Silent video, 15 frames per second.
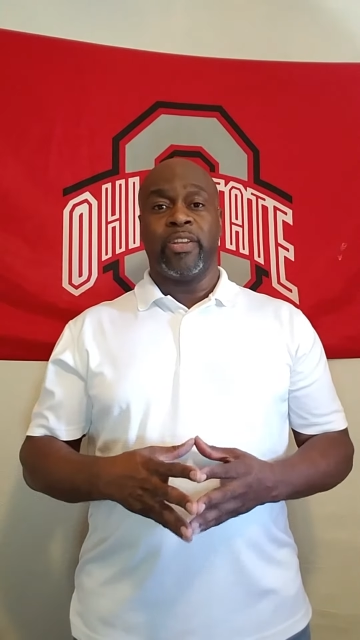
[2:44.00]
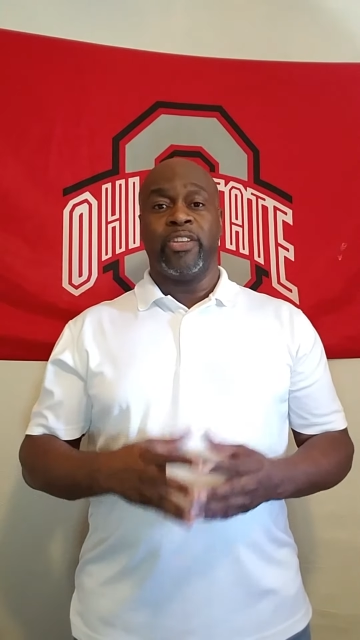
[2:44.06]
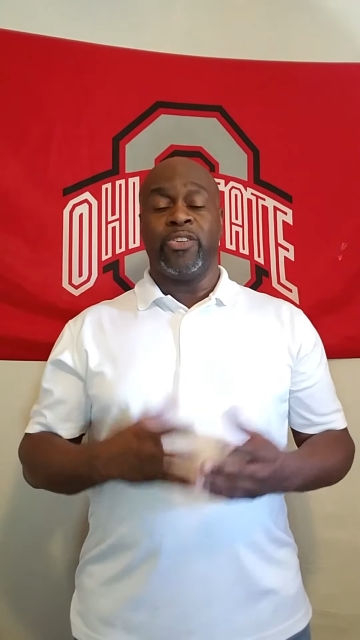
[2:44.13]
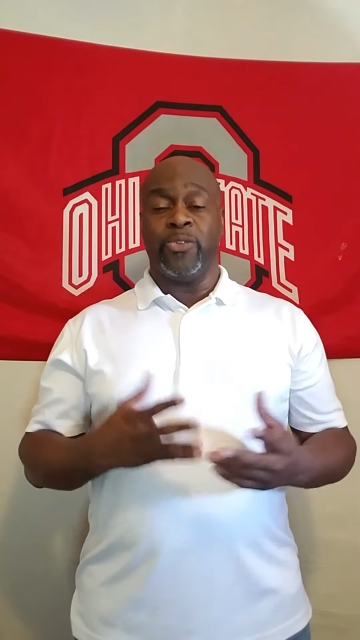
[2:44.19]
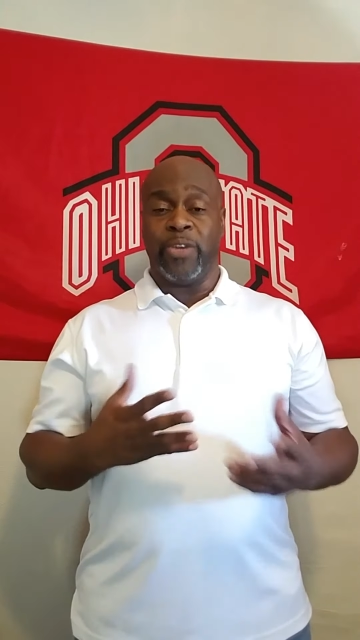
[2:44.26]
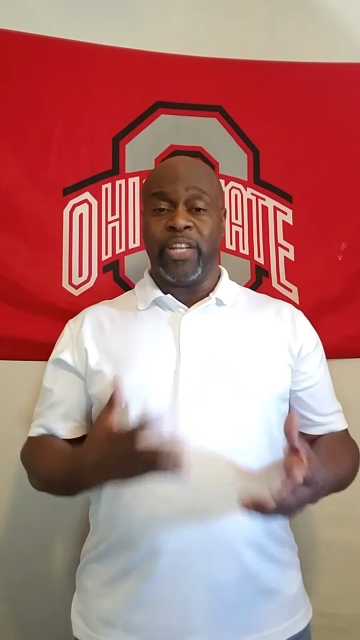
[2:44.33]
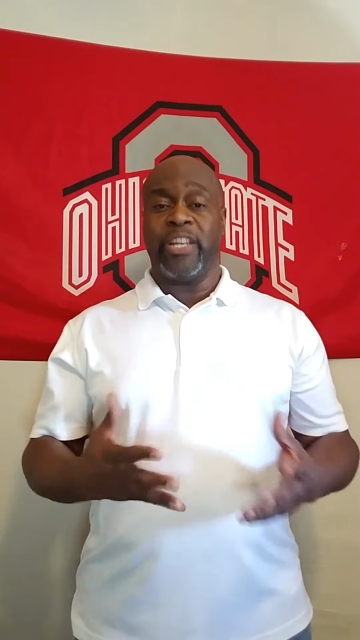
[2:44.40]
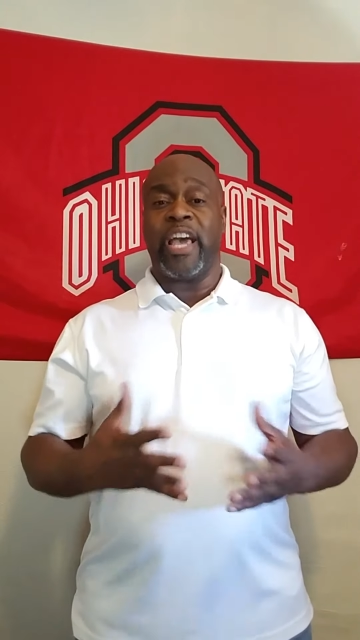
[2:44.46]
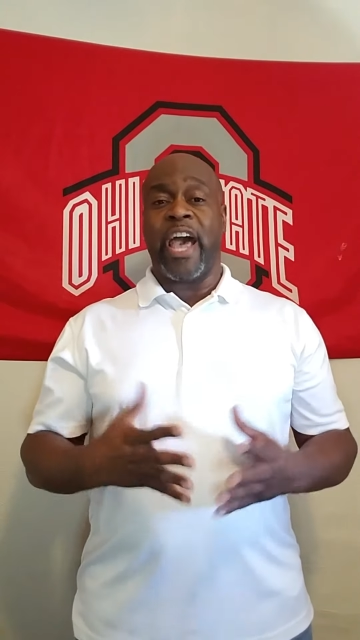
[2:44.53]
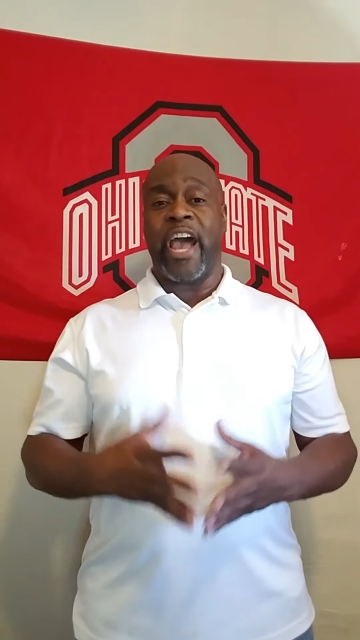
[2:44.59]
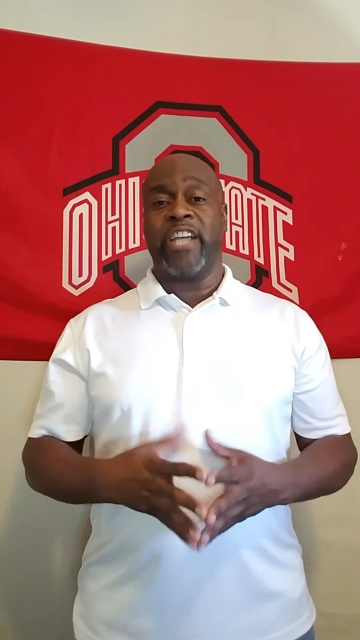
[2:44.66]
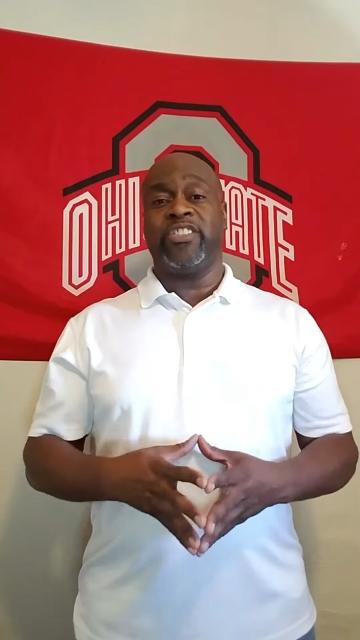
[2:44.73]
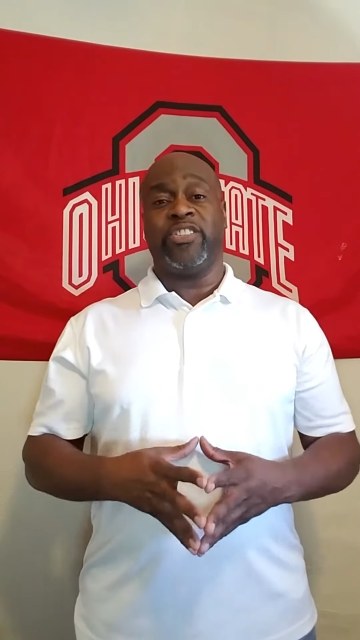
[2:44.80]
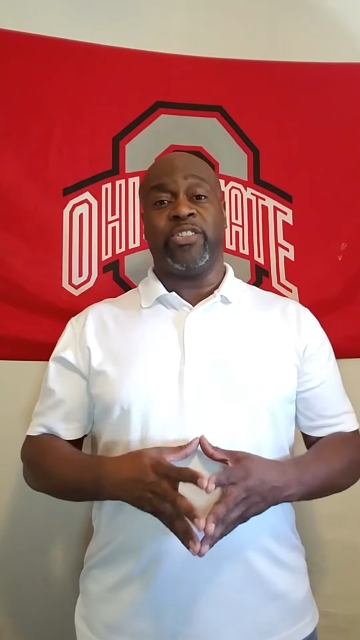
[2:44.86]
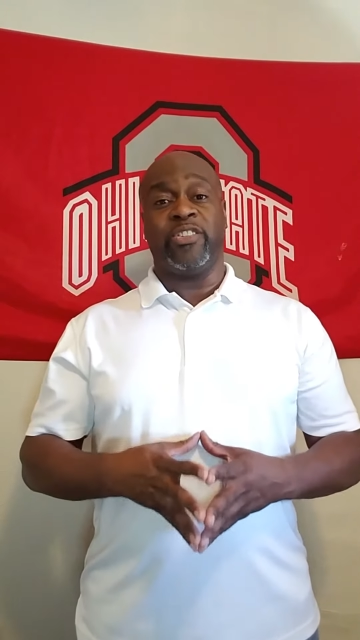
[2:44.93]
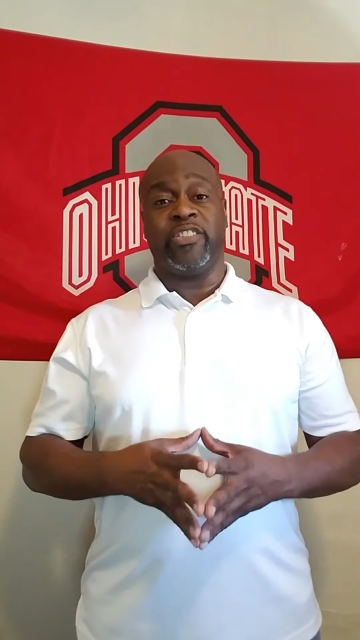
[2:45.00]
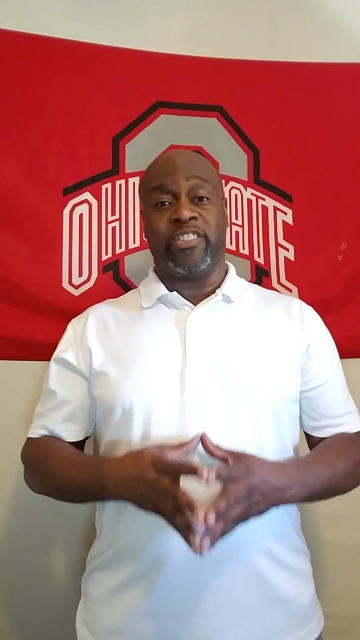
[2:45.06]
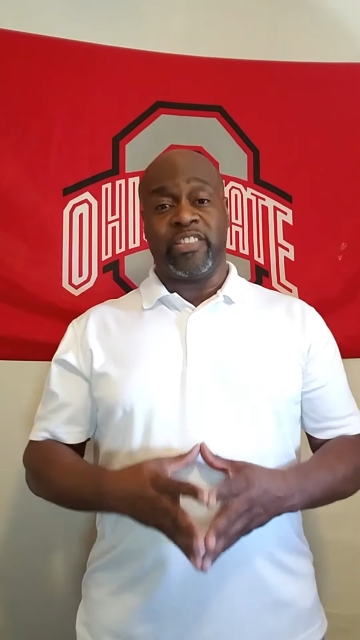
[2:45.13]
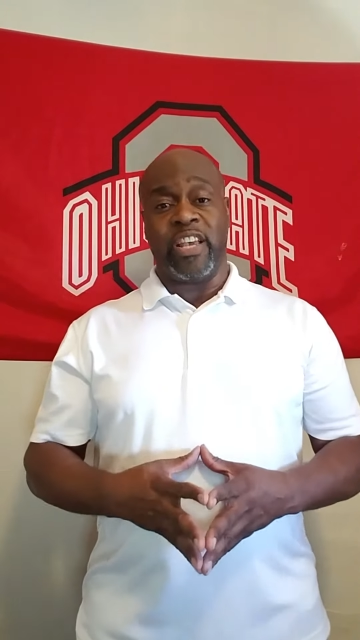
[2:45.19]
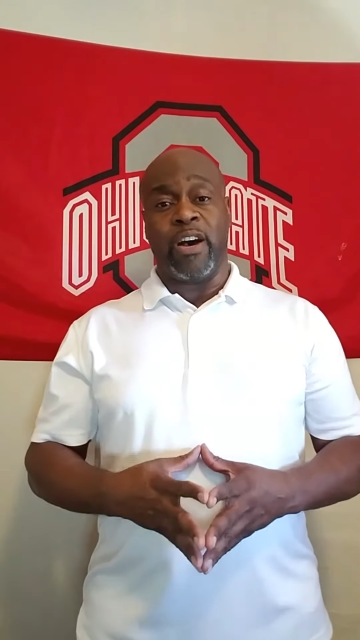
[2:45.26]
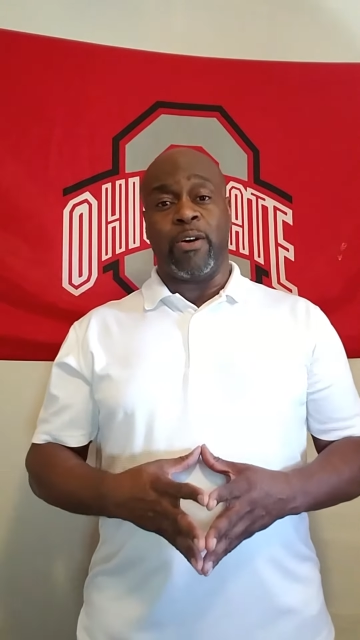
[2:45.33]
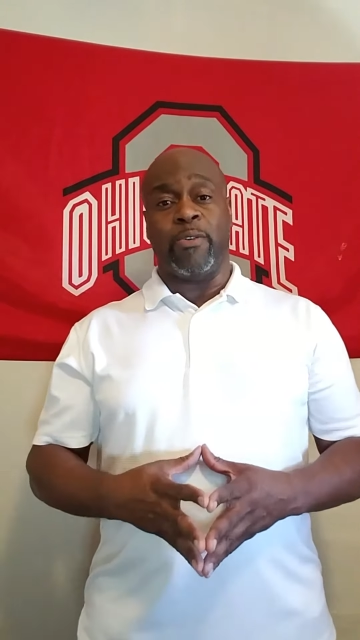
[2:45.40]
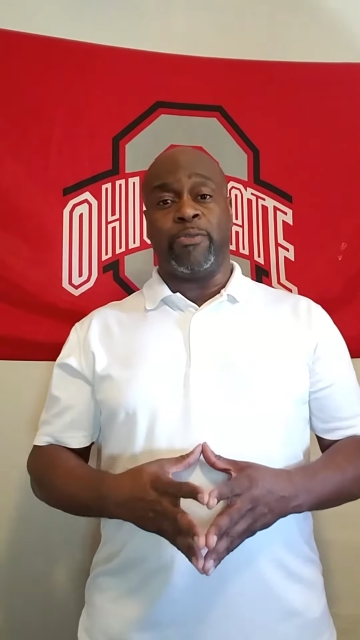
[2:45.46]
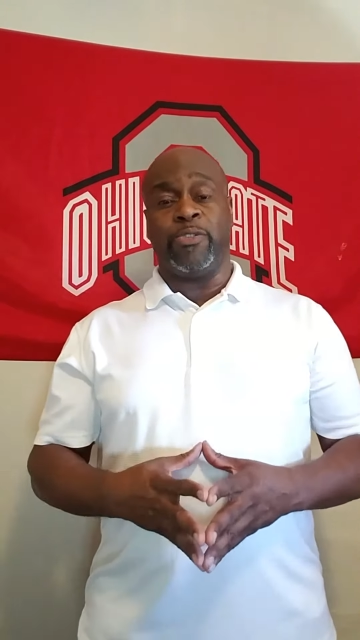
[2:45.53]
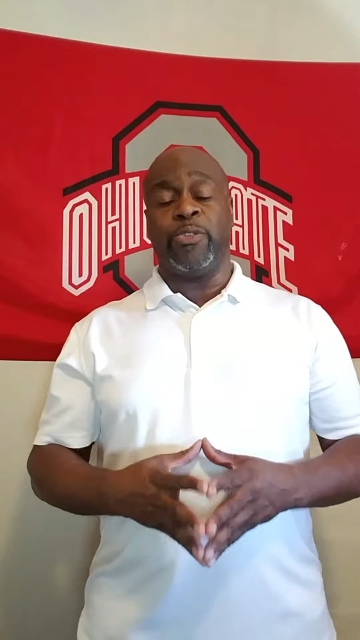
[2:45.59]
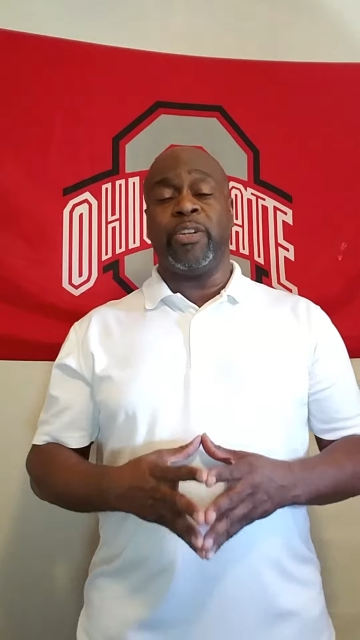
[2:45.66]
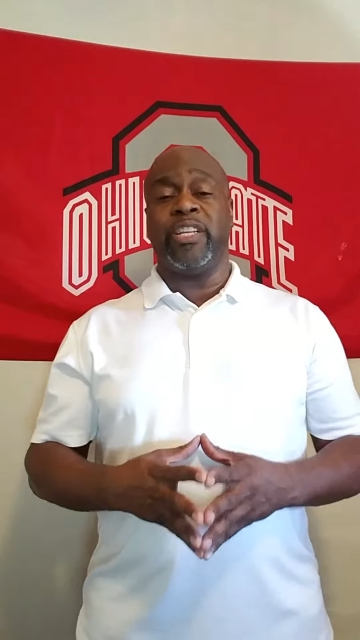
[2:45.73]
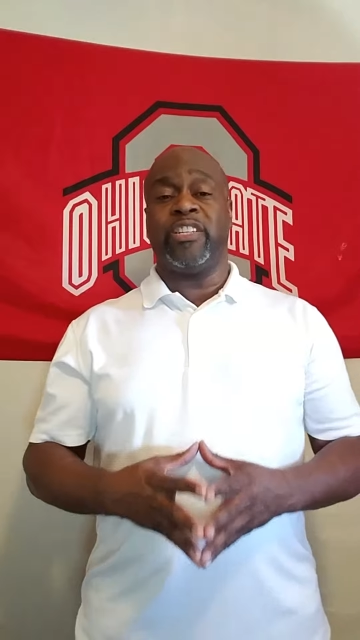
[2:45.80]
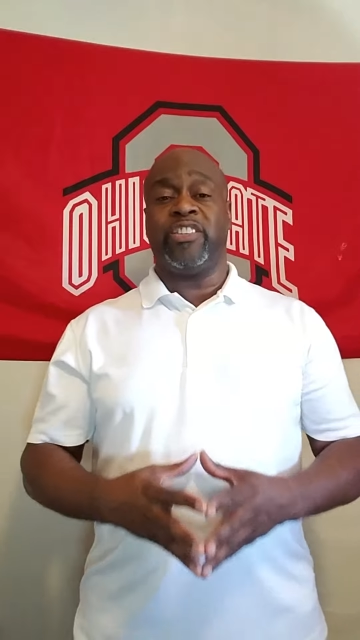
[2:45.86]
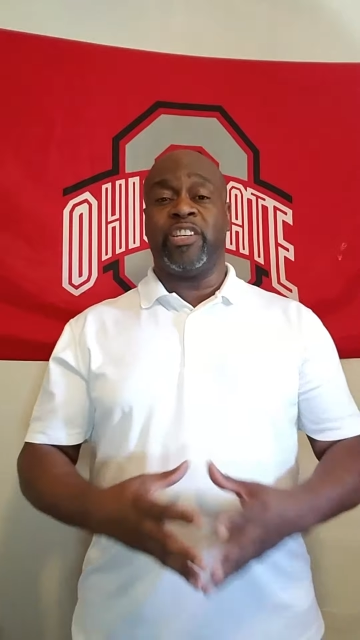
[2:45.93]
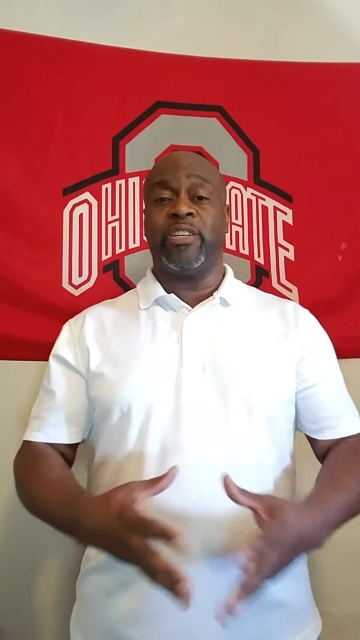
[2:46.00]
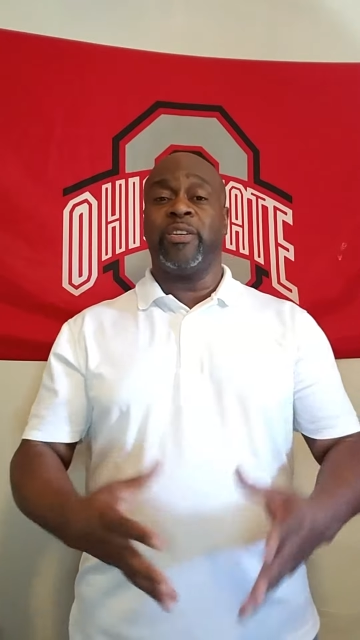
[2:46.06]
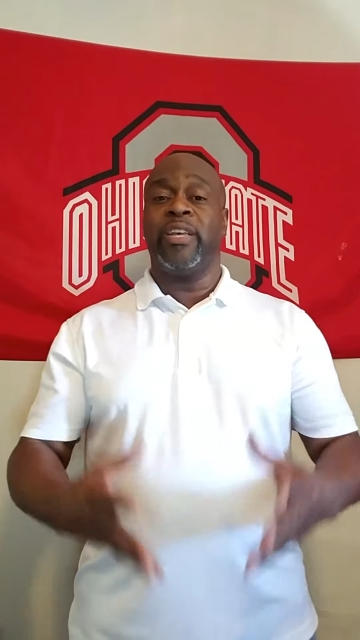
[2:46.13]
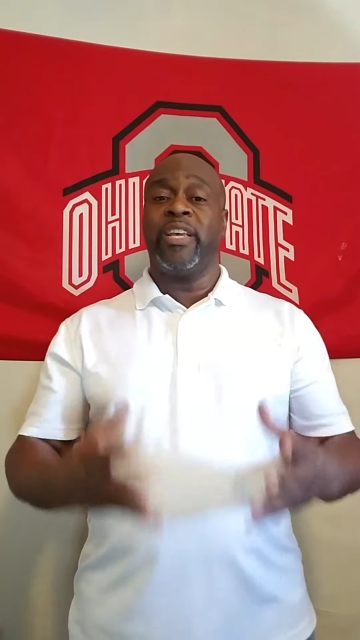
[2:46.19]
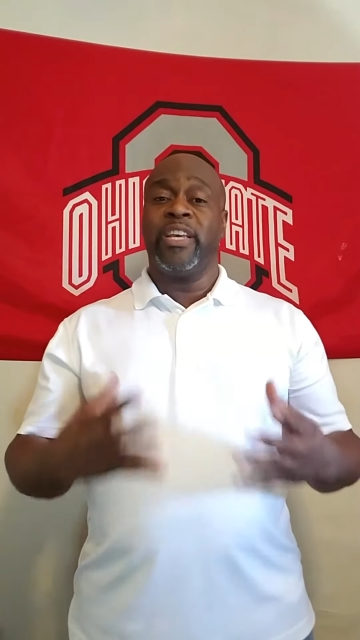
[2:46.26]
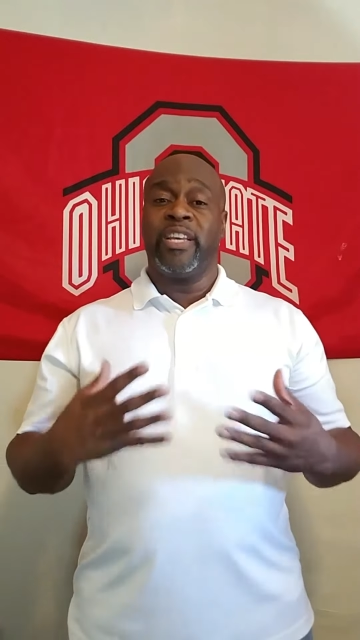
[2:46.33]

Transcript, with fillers: you need to ask yourself, you need to